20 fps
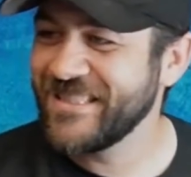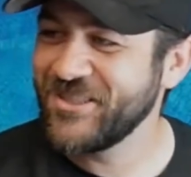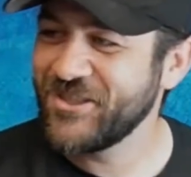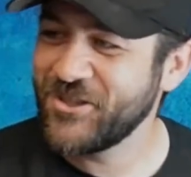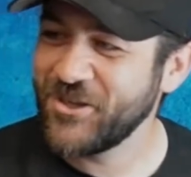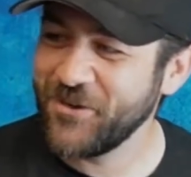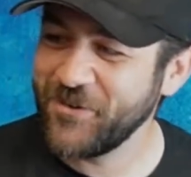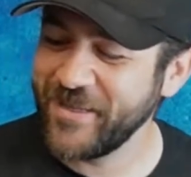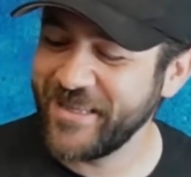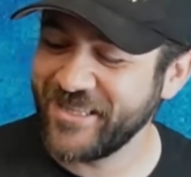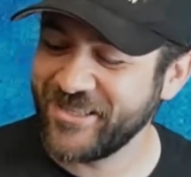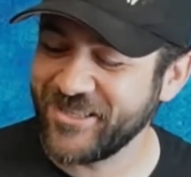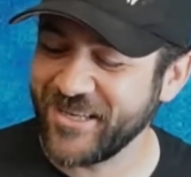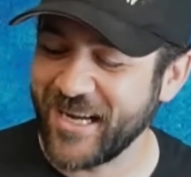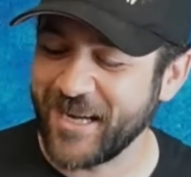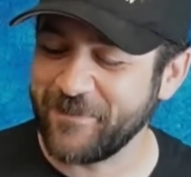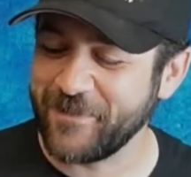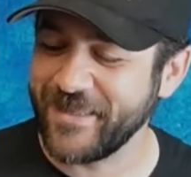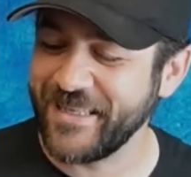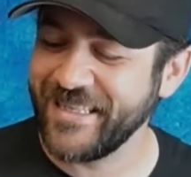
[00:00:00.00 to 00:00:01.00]
showing the
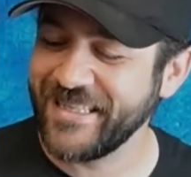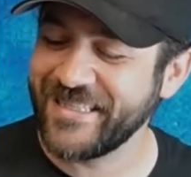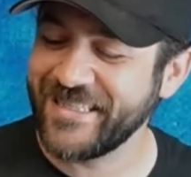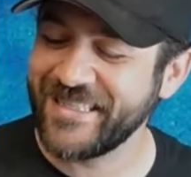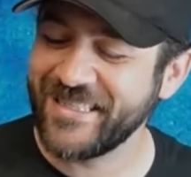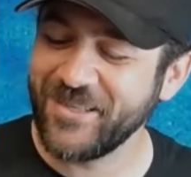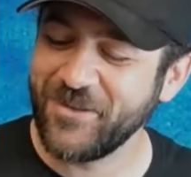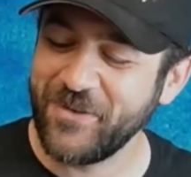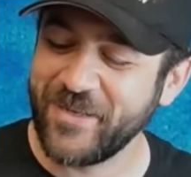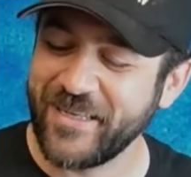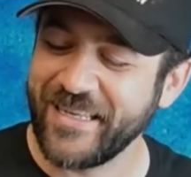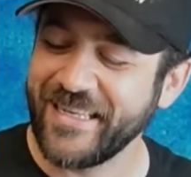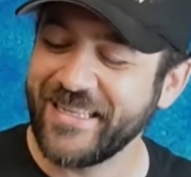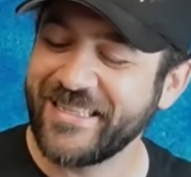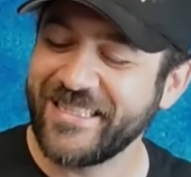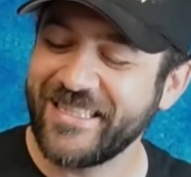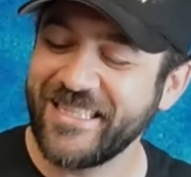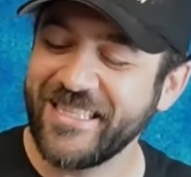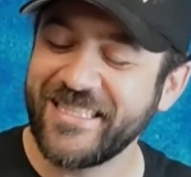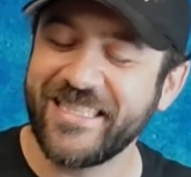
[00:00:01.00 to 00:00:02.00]
shop.
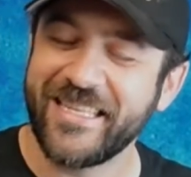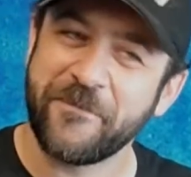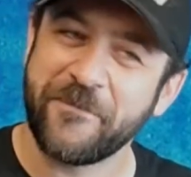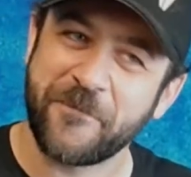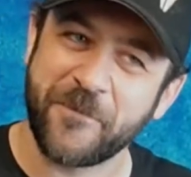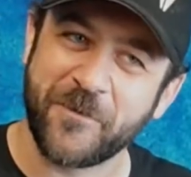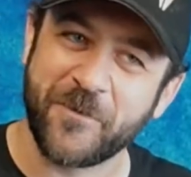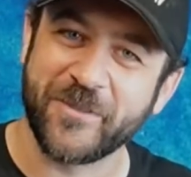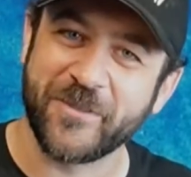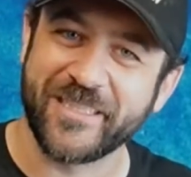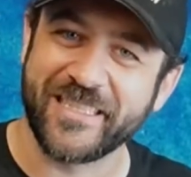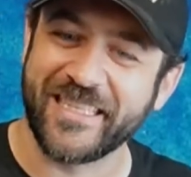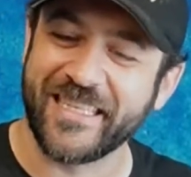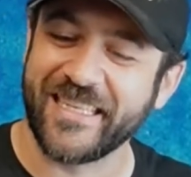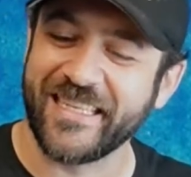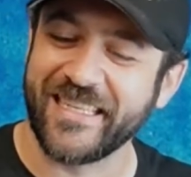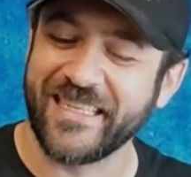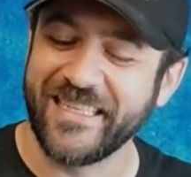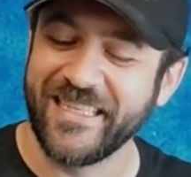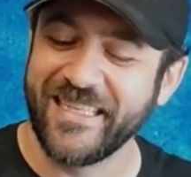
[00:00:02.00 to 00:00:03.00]
It's just difficult
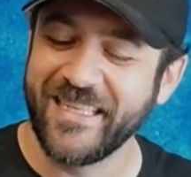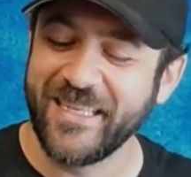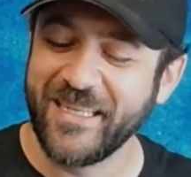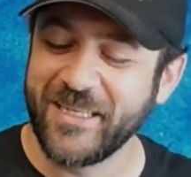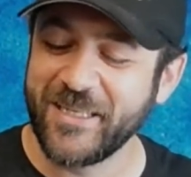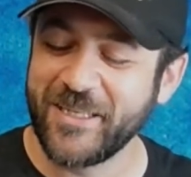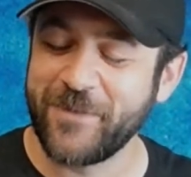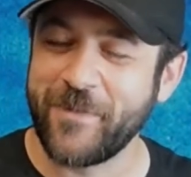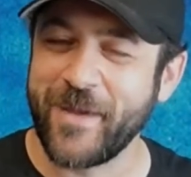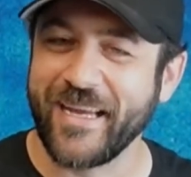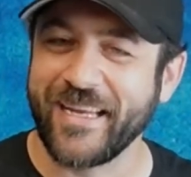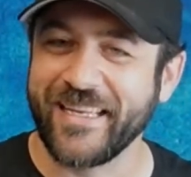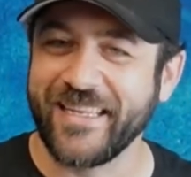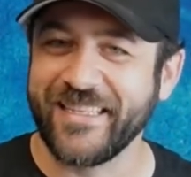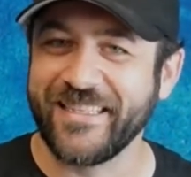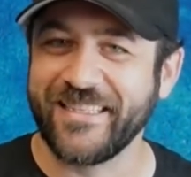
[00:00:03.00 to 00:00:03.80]
to make a